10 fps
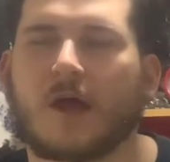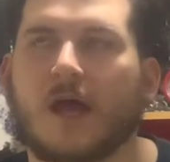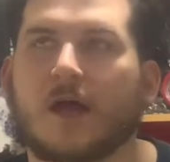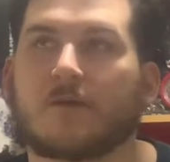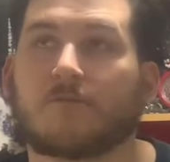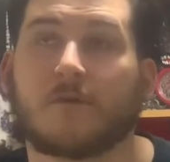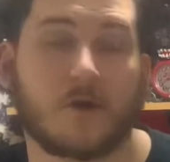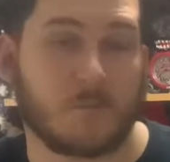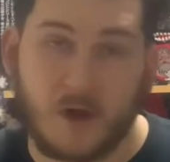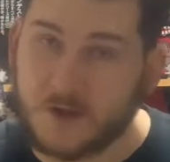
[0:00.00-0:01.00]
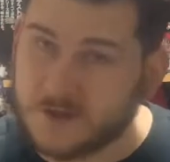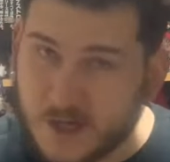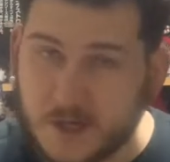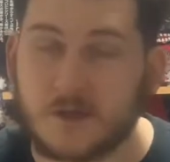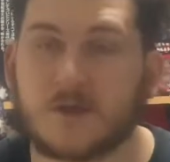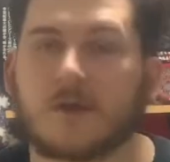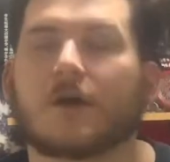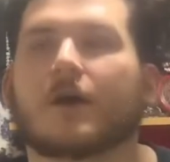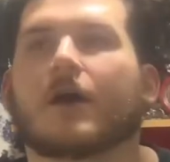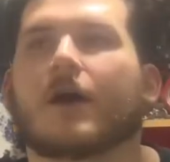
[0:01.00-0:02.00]
and very apologetic.
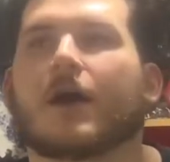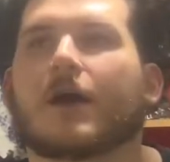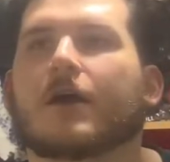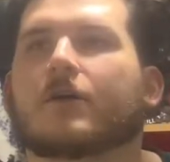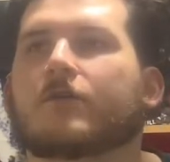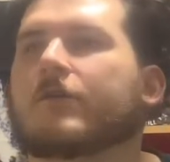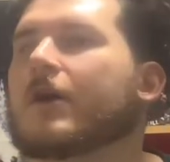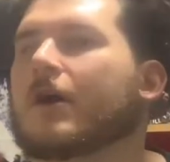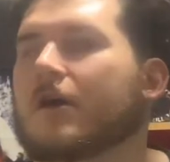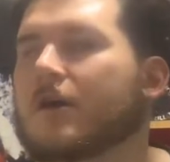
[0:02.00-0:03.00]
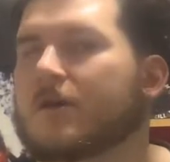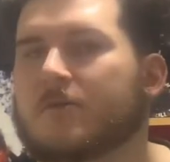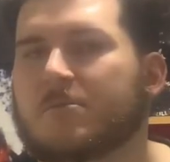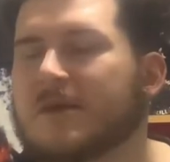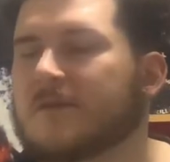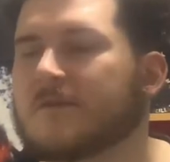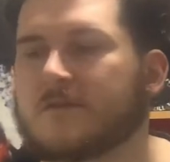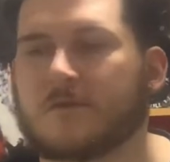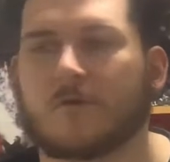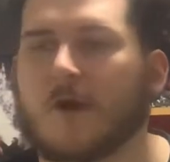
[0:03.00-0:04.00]
And uh, the
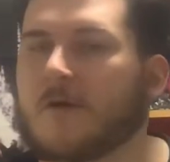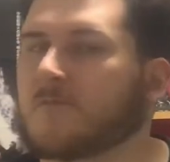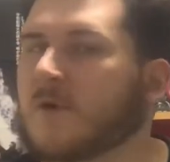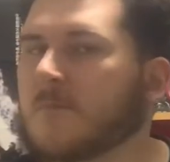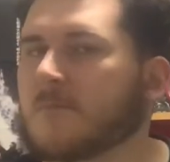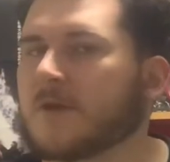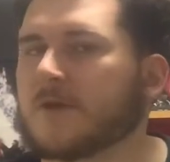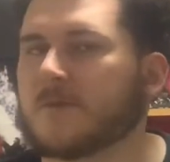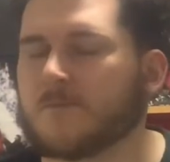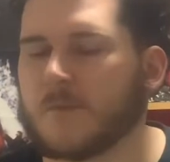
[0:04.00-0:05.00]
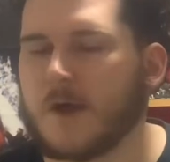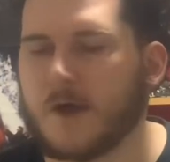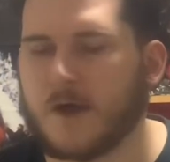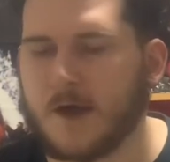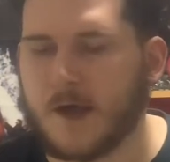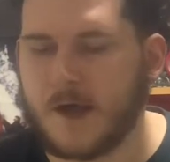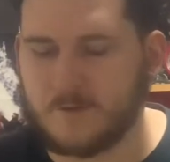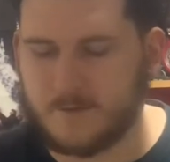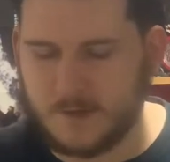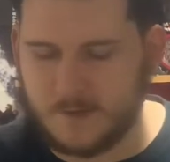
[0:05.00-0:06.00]
piece arrived promptly, uh,
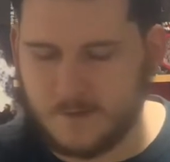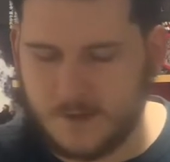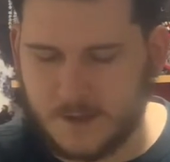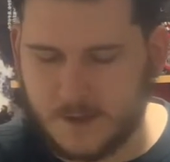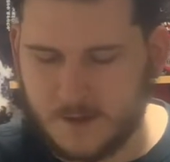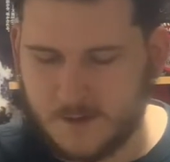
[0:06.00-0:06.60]
as did the uh,